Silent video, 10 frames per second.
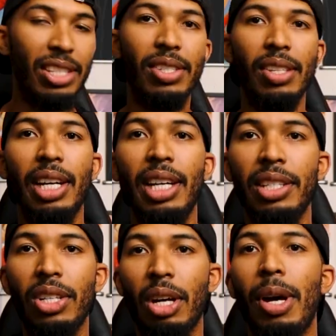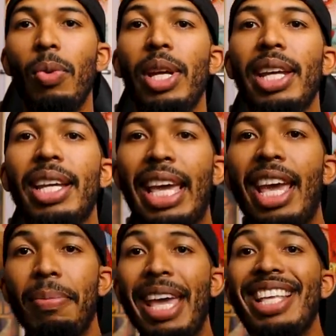let's talk about what
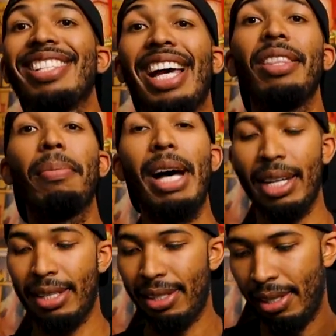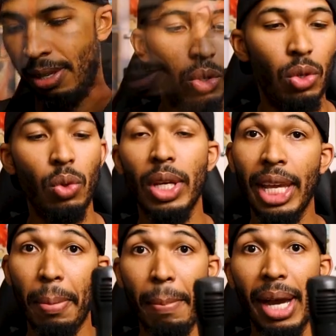came inside the box. You do
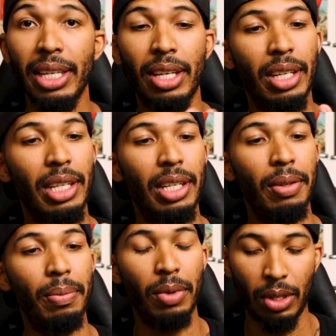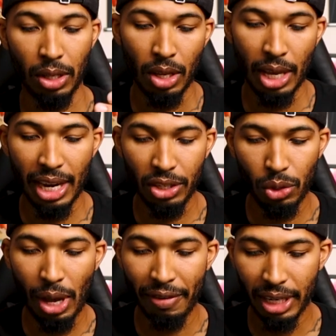get a mic, and you
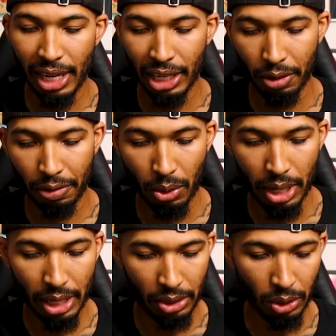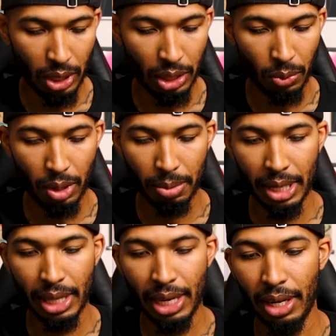do have a connector for it, so you don't have to worry
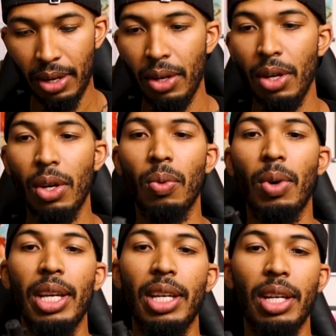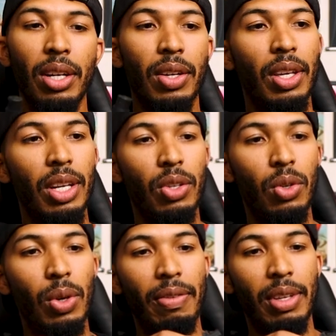about that right here. And
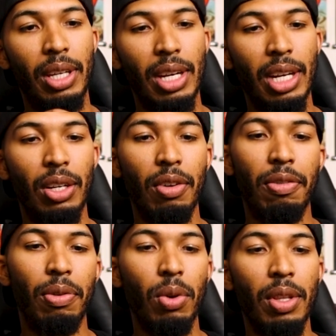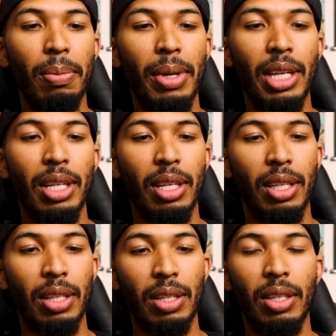you do have the connector for the mic,
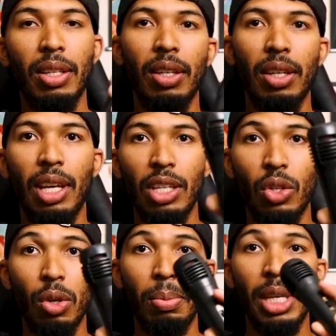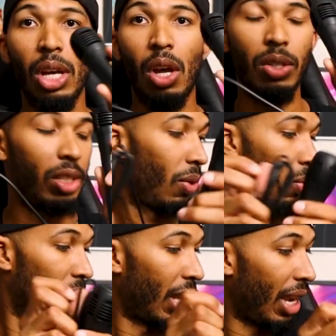and you'll be all set with